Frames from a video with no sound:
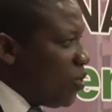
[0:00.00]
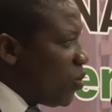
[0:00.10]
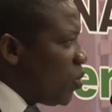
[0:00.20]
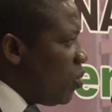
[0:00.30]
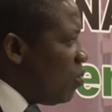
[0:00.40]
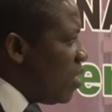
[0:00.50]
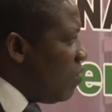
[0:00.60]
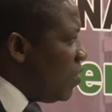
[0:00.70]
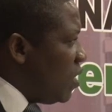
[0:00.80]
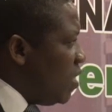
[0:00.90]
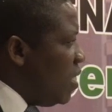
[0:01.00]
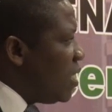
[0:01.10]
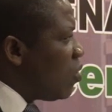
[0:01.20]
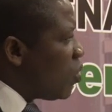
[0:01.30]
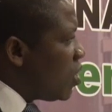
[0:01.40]
also we have the
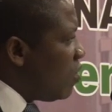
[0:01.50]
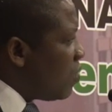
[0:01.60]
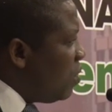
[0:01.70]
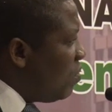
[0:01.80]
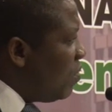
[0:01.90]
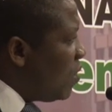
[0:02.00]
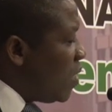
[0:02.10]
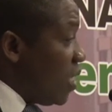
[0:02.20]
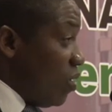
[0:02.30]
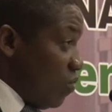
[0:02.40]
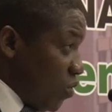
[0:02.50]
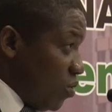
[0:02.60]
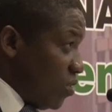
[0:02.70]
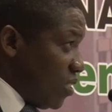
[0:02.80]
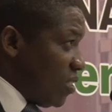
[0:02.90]
Indian Ocean Rim, and of
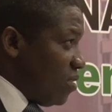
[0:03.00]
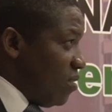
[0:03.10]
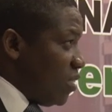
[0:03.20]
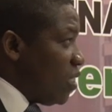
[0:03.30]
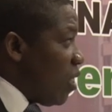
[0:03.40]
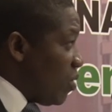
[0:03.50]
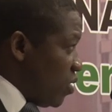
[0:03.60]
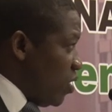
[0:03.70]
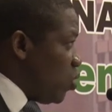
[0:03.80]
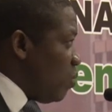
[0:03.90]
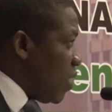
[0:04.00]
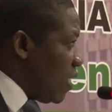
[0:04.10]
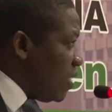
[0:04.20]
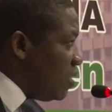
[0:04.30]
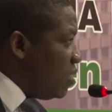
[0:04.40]
course our traditional
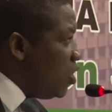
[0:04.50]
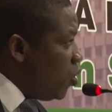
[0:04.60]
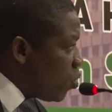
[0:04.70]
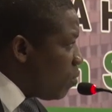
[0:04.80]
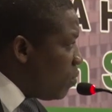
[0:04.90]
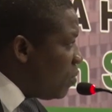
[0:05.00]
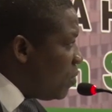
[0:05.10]
market, Europe,